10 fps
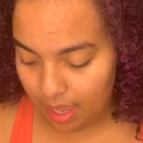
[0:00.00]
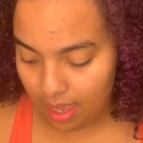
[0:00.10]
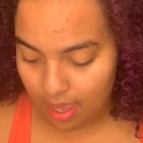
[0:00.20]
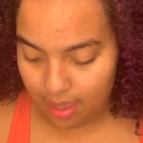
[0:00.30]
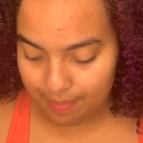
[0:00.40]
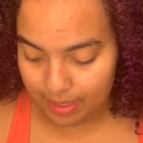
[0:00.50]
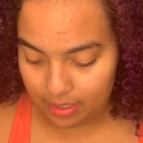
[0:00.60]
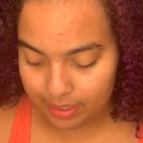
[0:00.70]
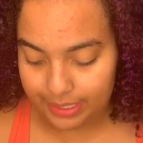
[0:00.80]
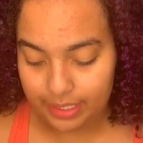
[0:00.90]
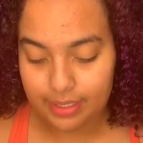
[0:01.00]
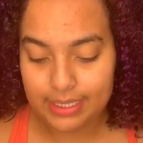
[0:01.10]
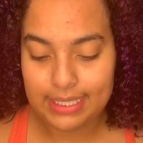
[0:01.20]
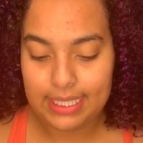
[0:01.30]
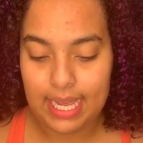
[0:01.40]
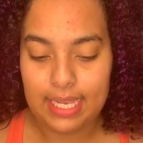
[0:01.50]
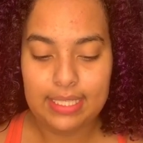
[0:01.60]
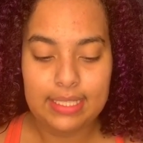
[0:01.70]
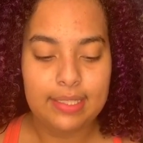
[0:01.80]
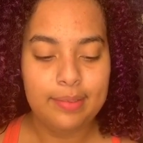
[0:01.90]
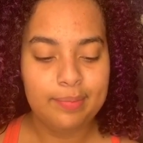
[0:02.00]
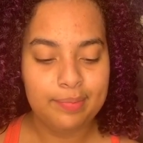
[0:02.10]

And on here it says,